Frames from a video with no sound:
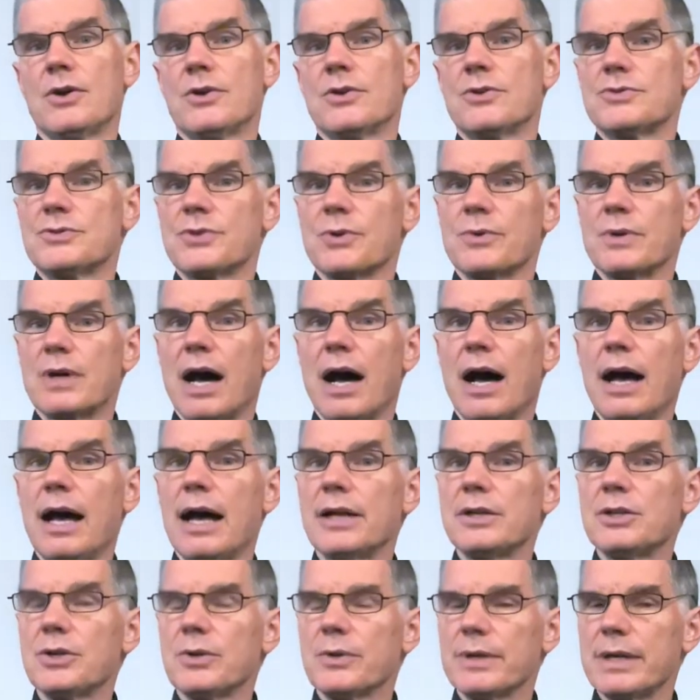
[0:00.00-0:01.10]
So
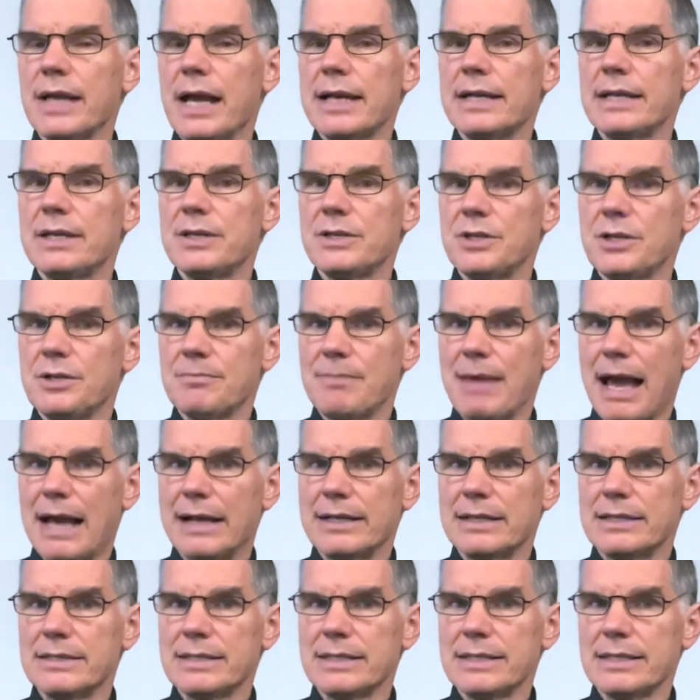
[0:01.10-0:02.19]
God created
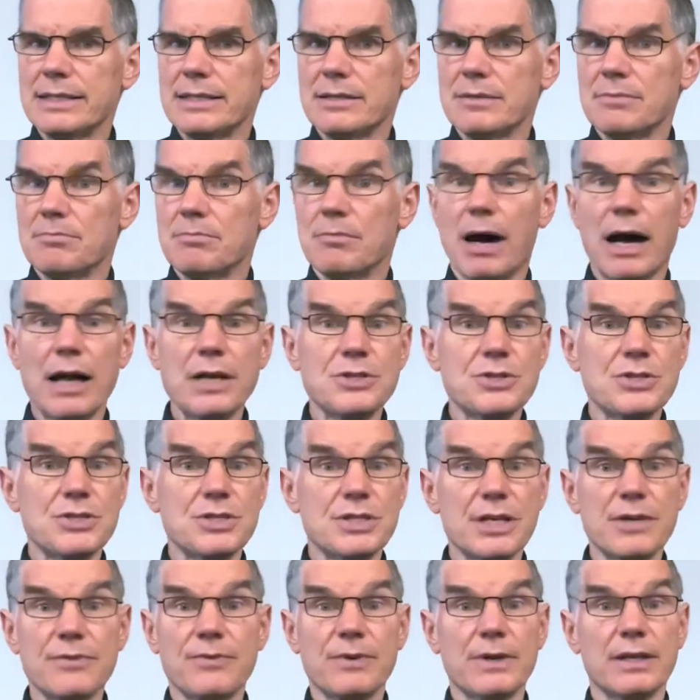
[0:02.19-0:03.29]
humanity much
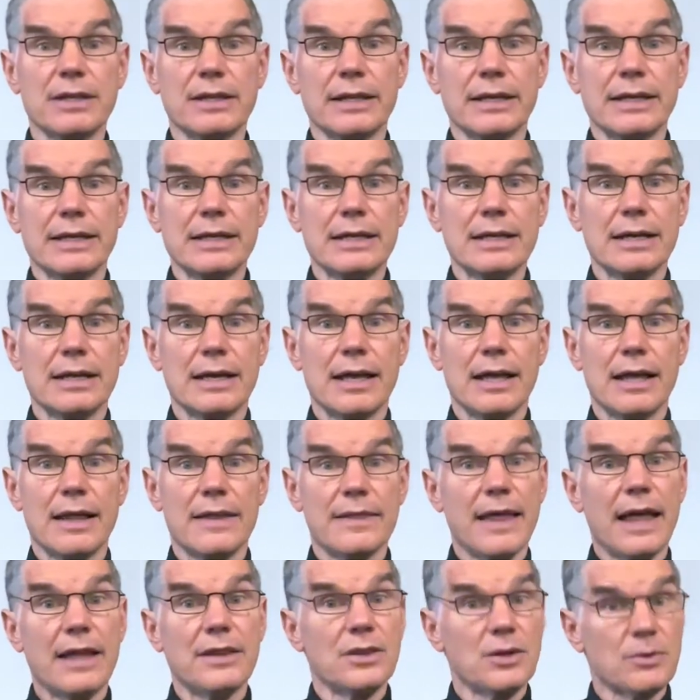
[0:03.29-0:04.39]
differently
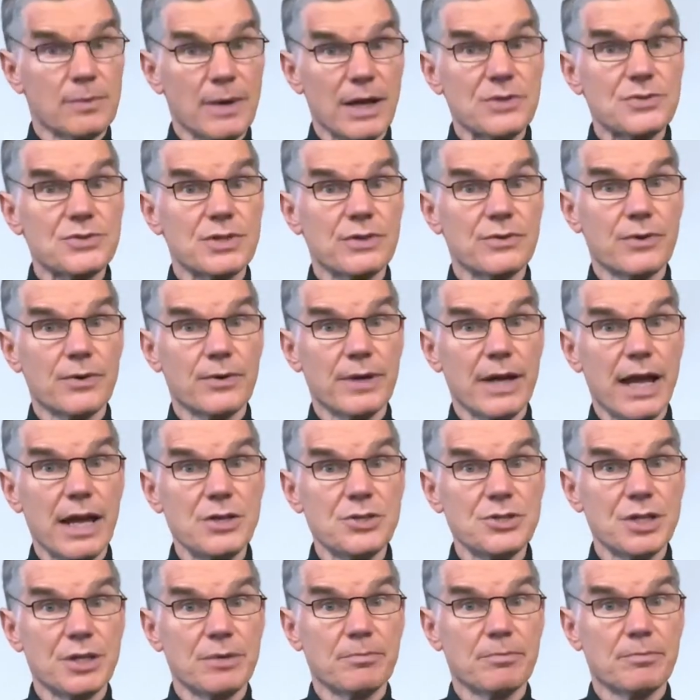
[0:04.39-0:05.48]
than the rest of
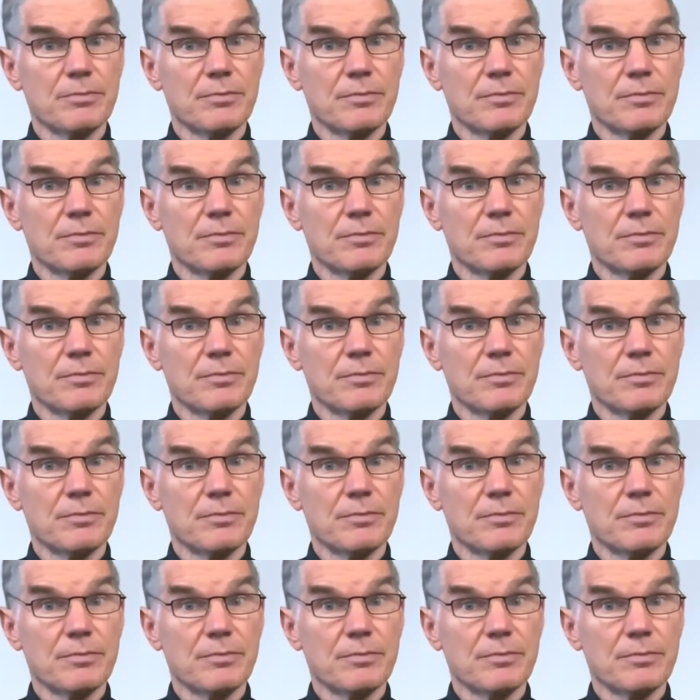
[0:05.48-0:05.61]
creation.